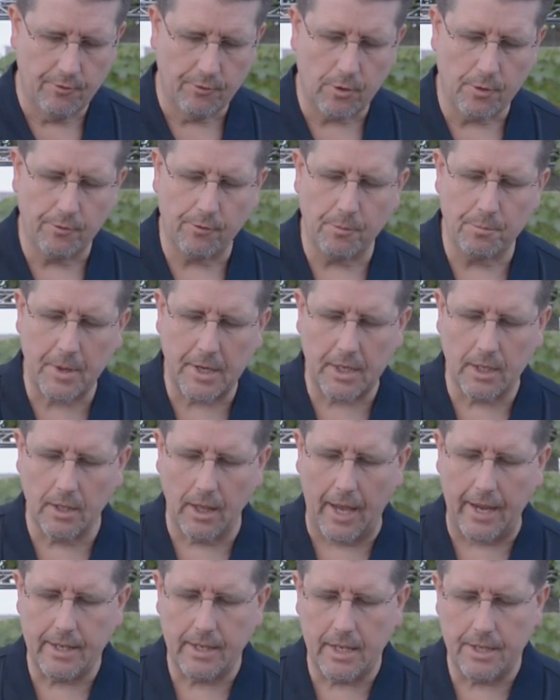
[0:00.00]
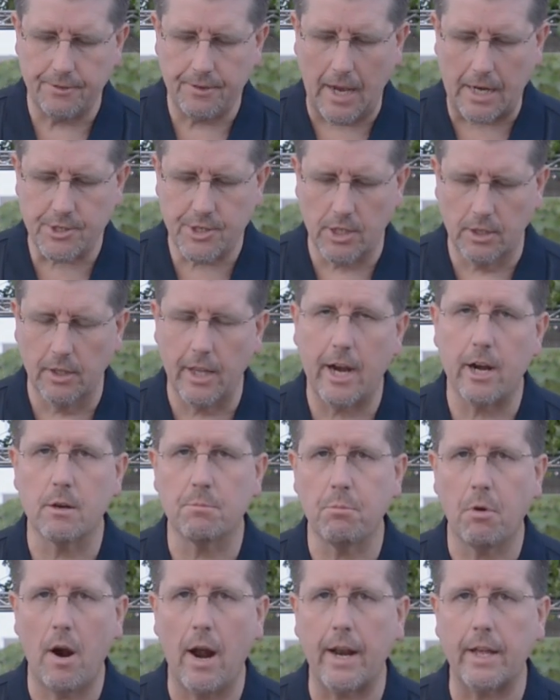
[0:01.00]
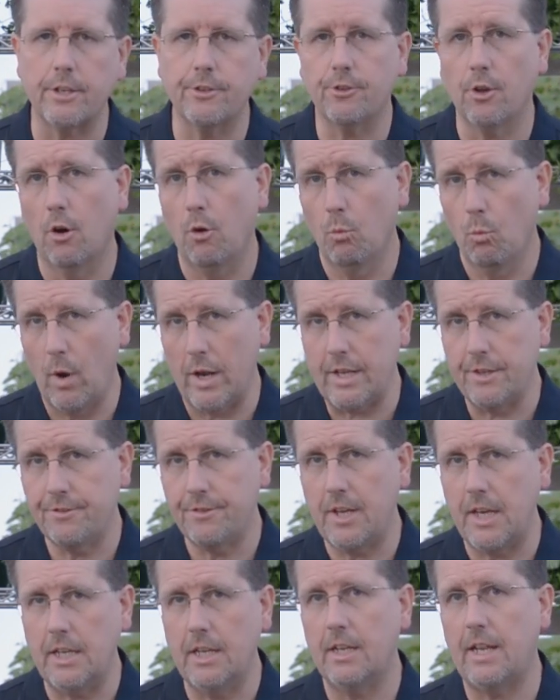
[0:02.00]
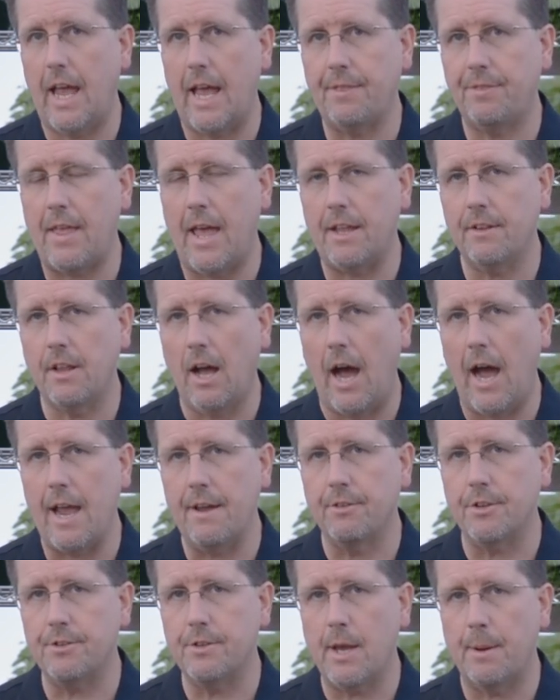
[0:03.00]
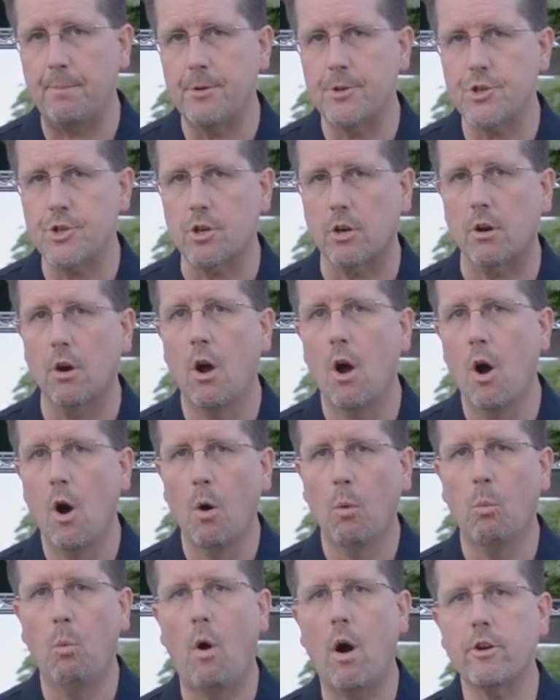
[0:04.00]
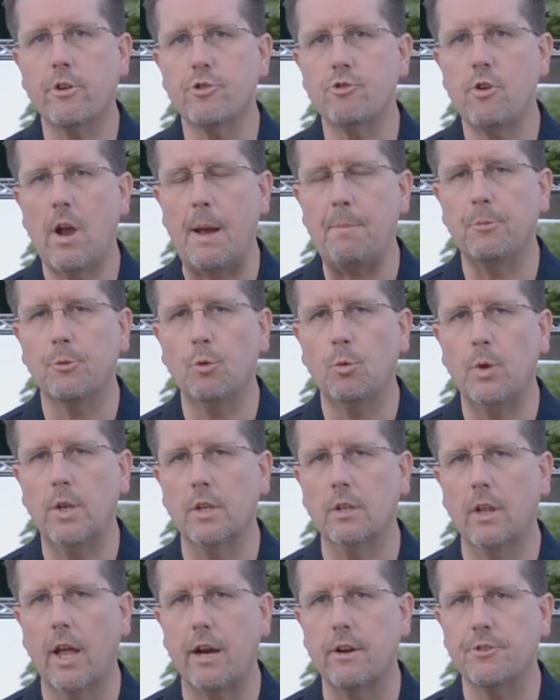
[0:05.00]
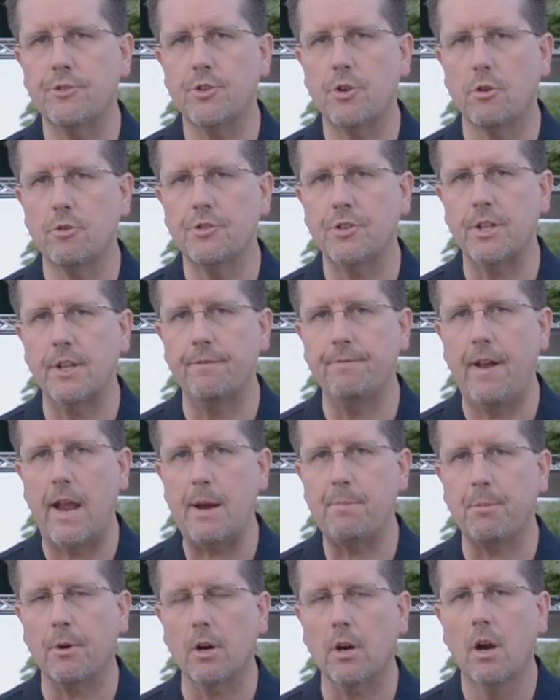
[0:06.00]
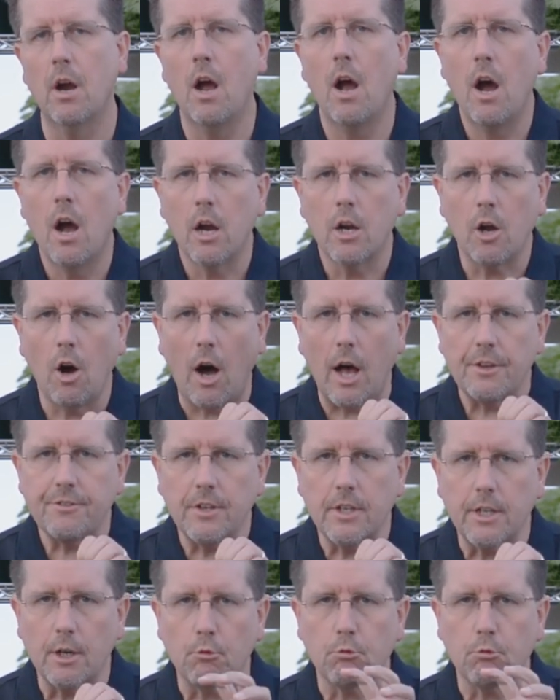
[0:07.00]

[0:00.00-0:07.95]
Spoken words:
the vermiculite. It's actually a layered product. So when it's heated at that high of a temperature, water trapped between the layers turns into vapor, causing a